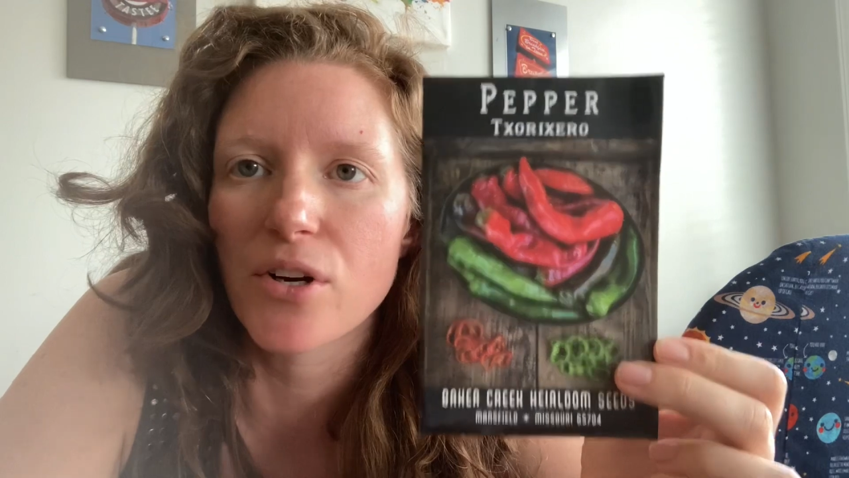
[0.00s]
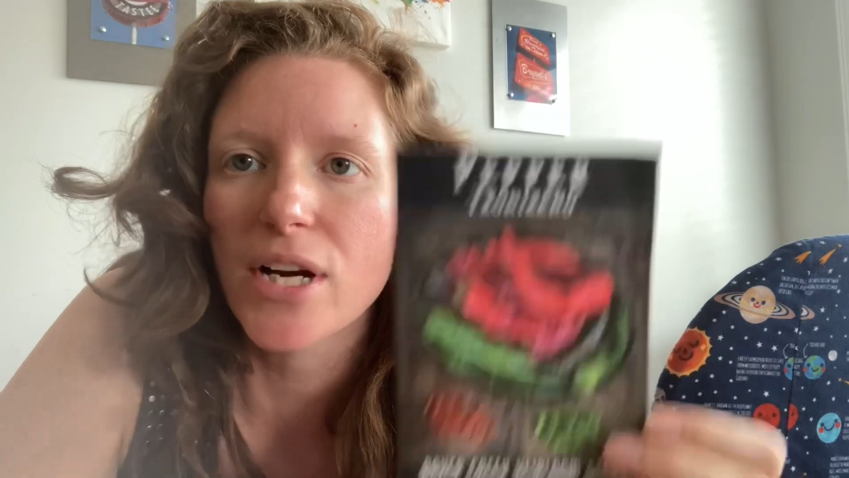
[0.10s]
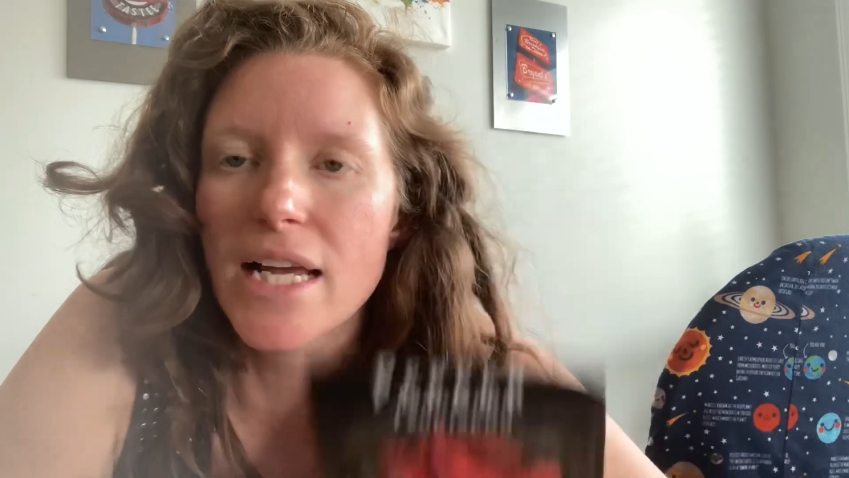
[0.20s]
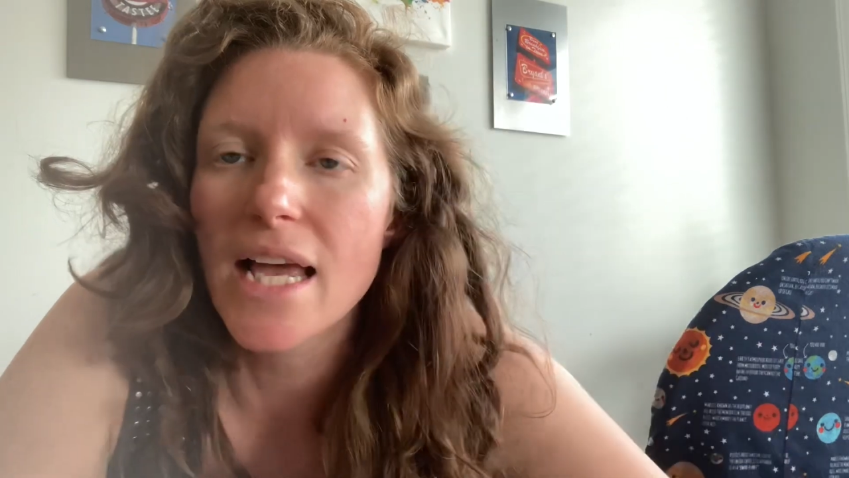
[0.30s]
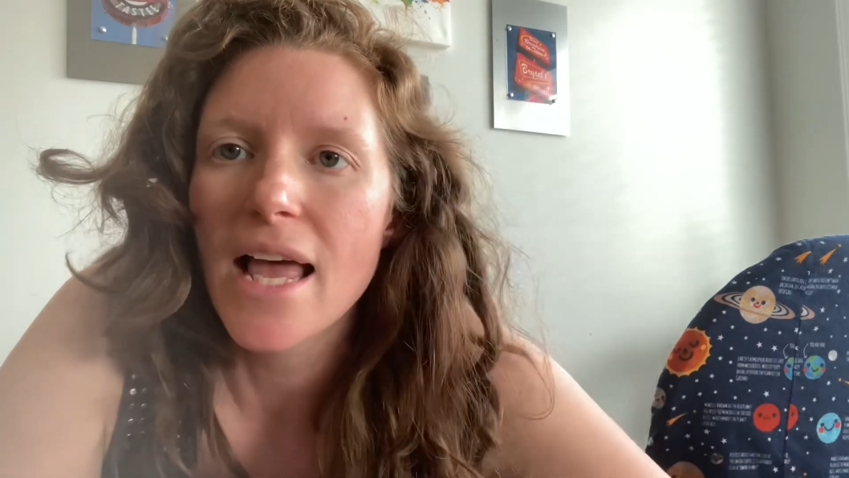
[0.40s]

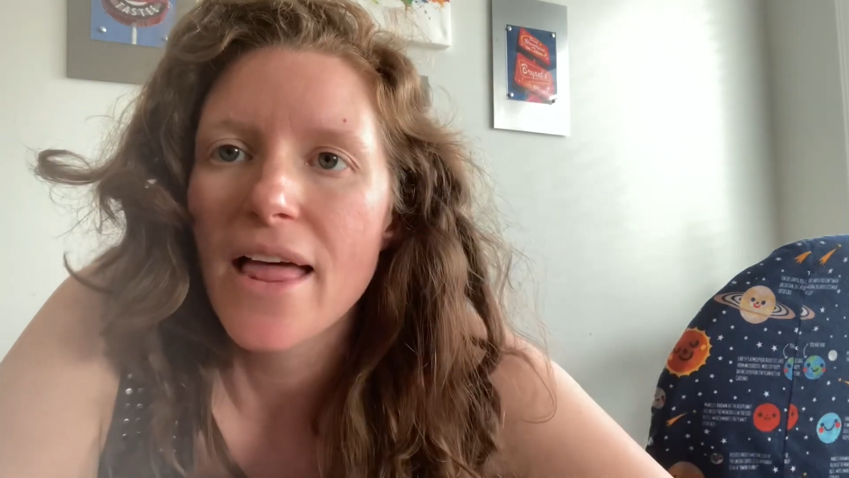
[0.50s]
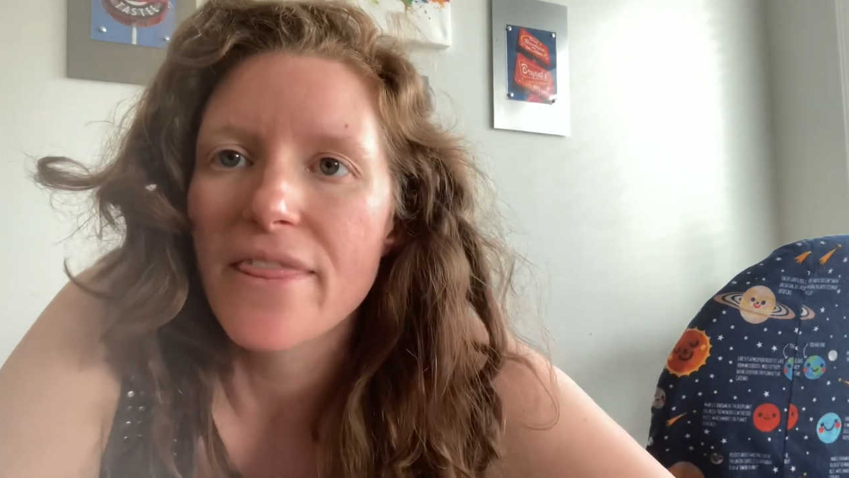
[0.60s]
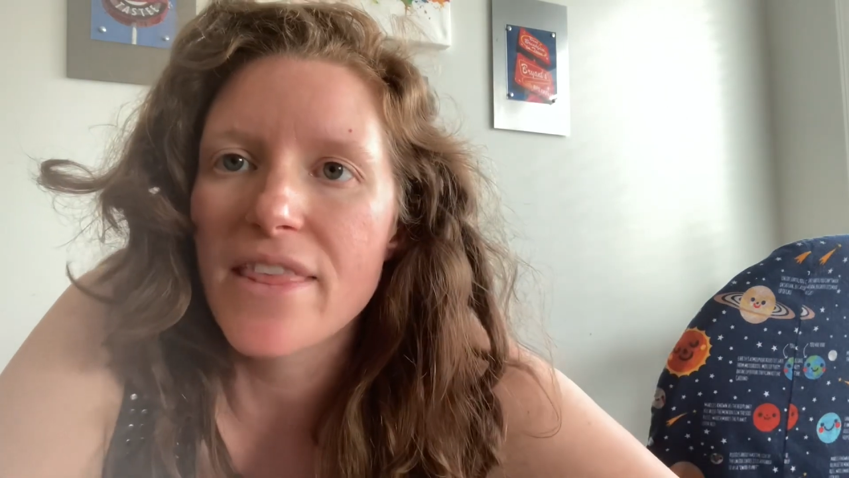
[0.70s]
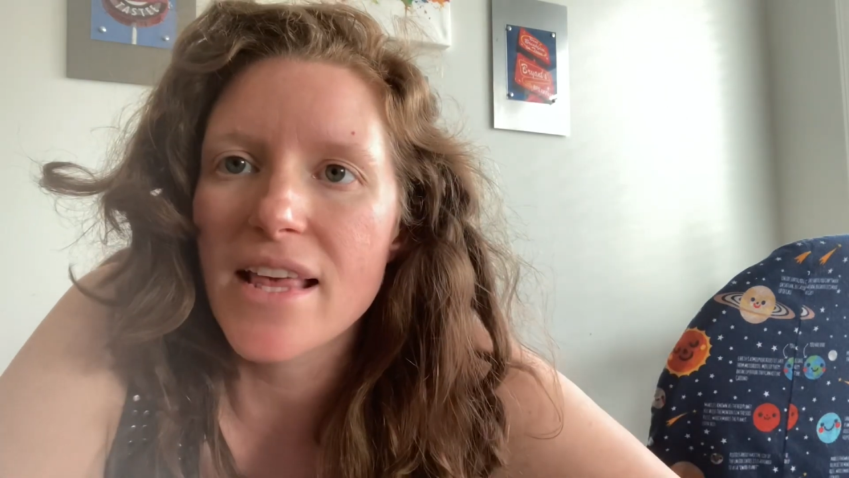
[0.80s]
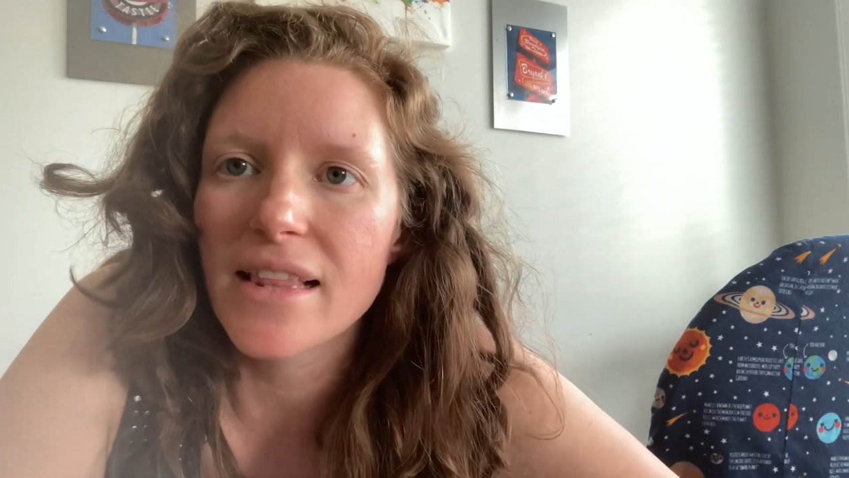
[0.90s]
Creek.
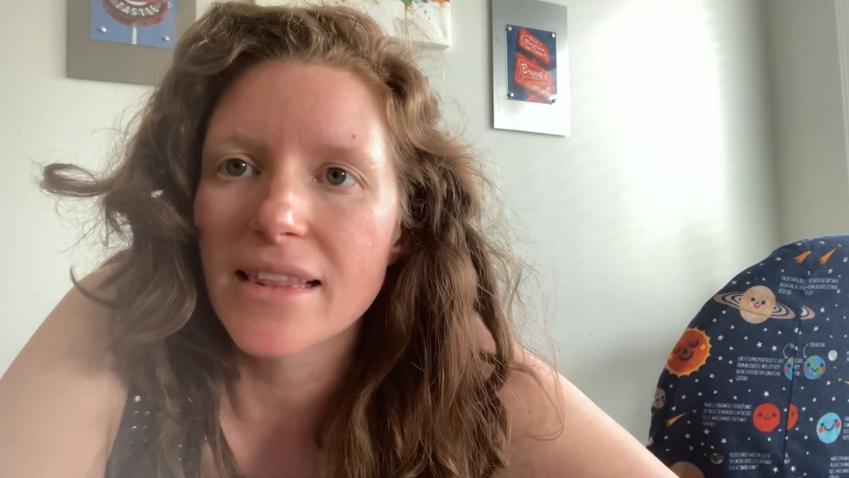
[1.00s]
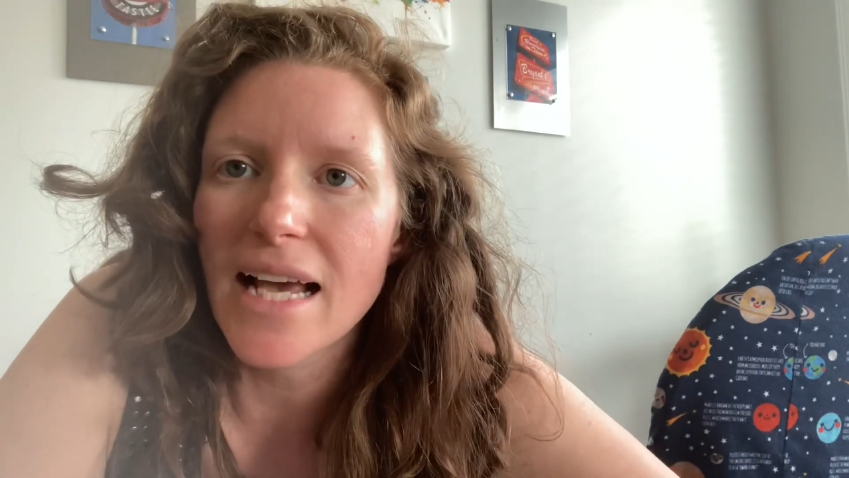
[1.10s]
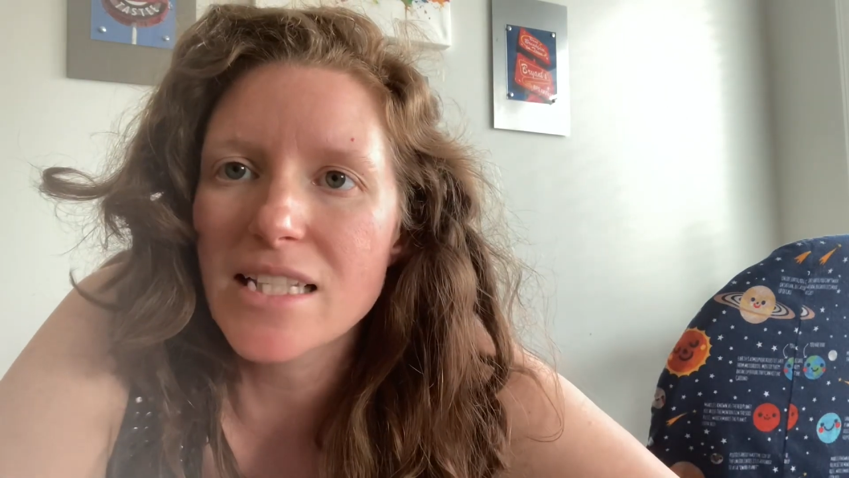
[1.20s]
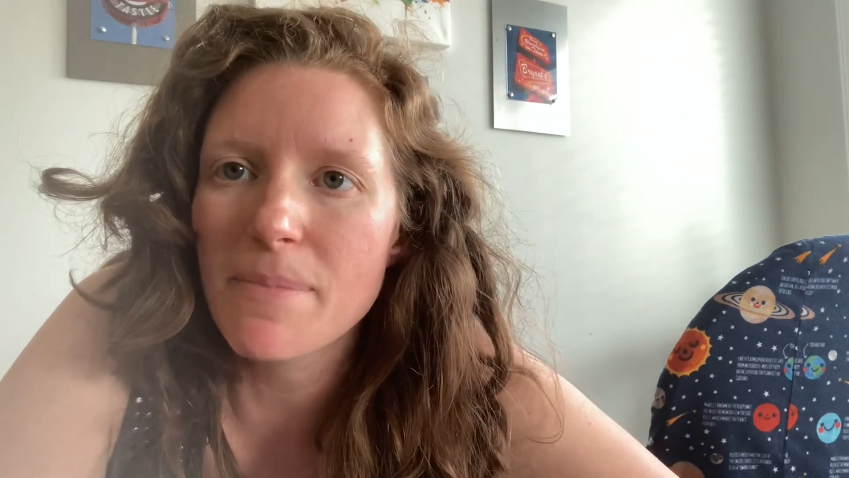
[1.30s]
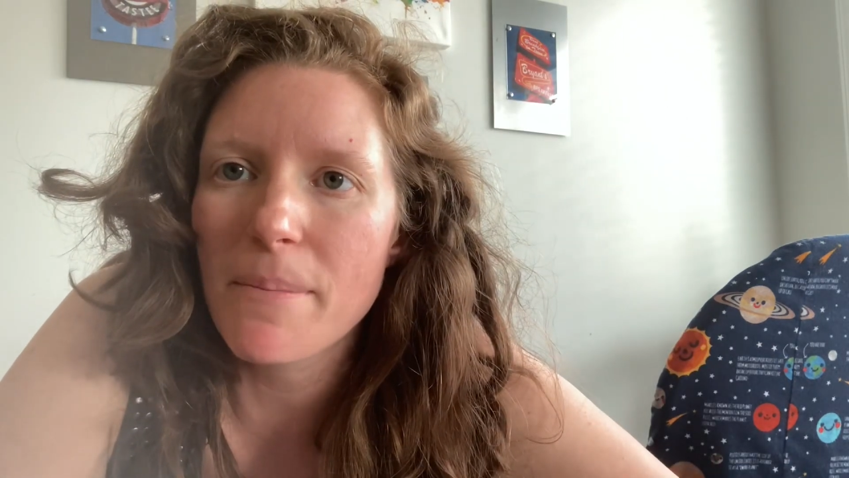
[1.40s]
The last